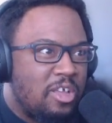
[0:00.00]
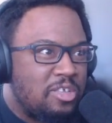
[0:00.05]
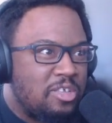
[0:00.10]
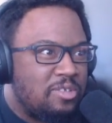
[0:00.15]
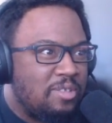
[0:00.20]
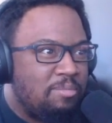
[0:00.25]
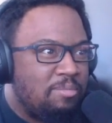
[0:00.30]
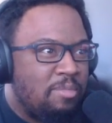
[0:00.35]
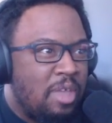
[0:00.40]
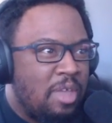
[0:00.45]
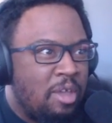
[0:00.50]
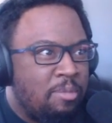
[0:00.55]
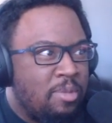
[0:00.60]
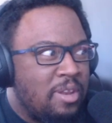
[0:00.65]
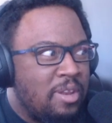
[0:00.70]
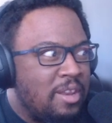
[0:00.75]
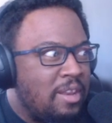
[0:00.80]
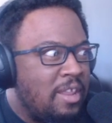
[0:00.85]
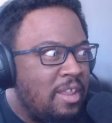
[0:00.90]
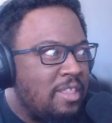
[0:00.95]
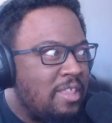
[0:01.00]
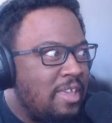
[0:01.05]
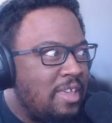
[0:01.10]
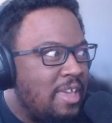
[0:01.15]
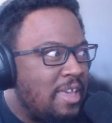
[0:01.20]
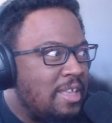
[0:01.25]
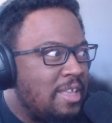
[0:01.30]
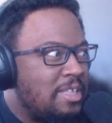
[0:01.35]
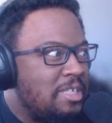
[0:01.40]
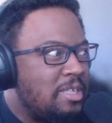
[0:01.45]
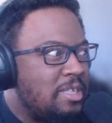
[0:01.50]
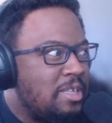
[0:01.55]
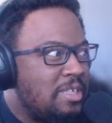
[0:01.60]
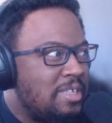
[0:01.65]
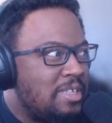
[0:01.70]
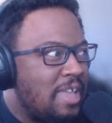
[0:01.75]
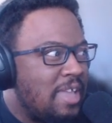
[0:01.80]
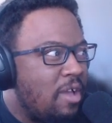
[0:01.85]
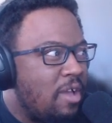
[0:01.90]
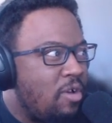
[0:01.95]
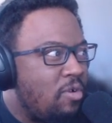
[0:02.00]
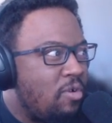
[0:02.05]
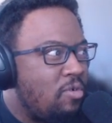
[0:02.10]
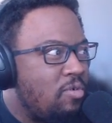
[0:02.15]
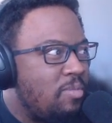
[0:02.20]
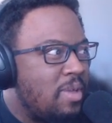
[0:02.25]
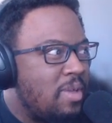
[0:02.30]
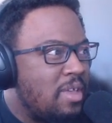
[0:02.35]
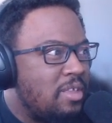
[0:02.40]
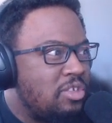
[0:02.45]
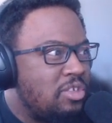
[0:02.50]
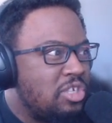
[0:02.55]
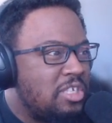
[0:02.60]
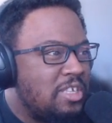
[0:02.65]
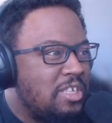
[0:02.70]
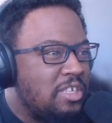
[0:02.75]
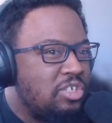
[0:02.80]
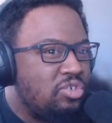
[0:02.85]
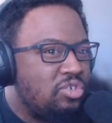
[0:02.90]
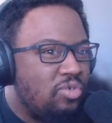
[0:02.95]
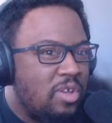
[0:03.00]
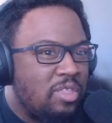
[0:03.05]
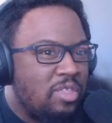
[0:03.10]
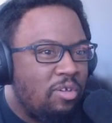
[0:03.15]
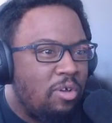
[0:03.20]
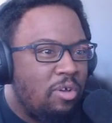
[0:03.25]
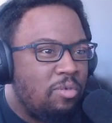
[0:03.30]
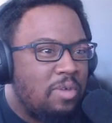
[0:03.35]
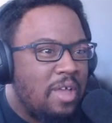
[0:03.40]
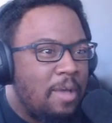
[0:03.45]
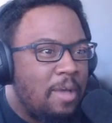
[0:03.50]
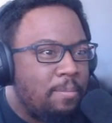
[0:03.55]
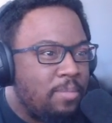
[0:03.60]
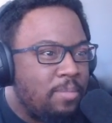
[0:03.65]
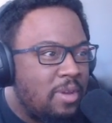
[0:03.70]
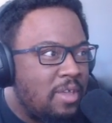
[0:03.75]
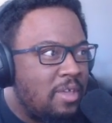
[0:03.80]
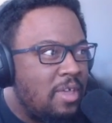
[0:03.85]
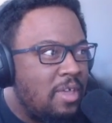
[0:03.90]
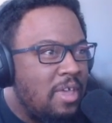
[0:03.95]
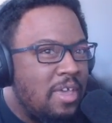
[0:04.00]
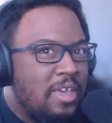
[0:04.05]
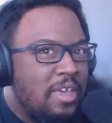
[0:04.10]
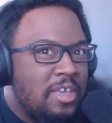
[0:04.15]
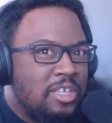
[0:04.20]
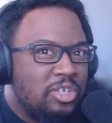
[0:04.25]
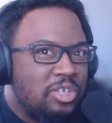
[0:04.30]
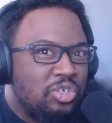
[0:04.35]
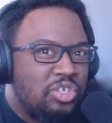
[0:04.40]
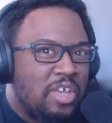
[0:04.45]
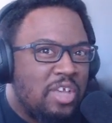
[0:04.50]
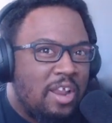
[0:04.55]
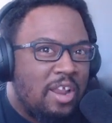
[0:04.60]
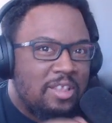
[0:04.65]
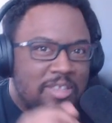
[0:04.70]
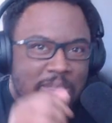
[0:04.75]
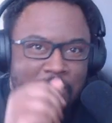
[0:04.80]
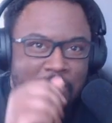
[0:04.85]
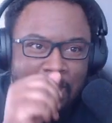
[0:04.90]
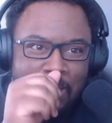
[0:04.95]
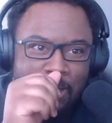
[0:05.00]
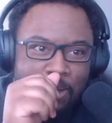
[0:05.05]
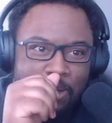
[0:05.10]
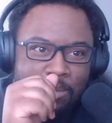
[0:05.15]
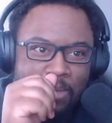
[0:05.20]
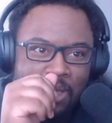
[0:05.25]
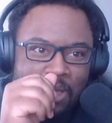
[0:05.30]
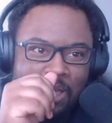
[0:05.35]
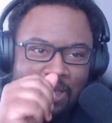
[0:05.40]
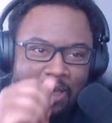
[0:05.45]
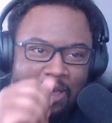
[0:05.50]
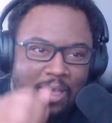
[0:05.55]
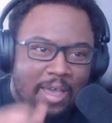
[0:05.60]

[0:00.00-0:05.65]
Also, able to let the kids stay home and just enjoy their own company. So shout out to them.